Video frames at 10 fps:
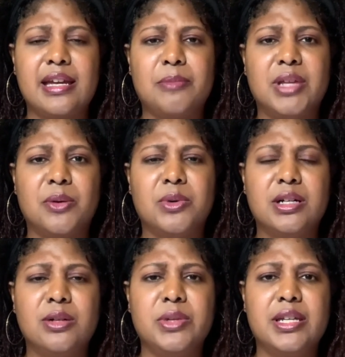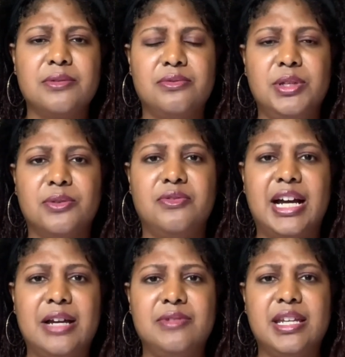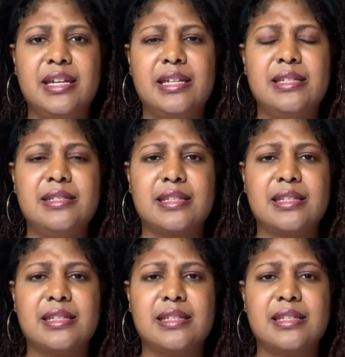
And I'm like, well, we get, 5 days.